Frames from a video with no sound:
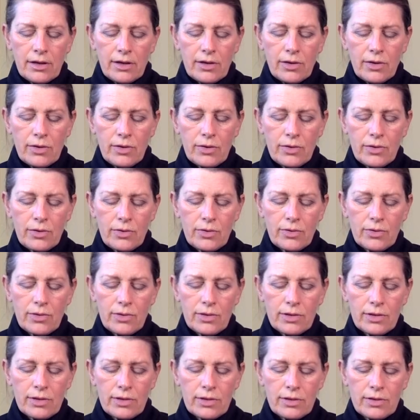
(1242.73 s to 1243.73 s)
Who
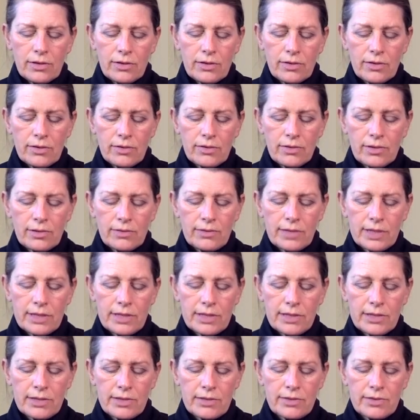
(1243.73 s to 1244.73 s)
will we
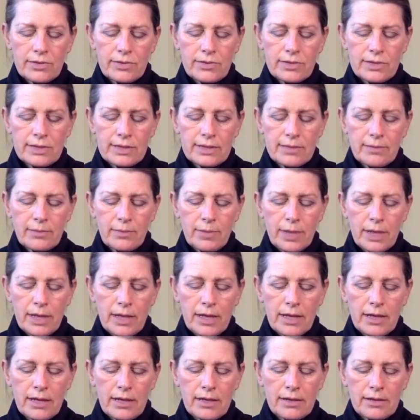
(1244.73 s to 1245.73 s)
choose to
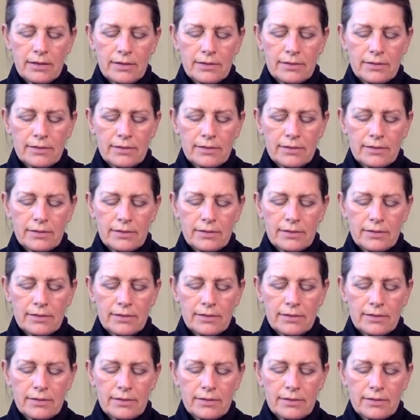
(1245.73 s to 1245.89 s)
be?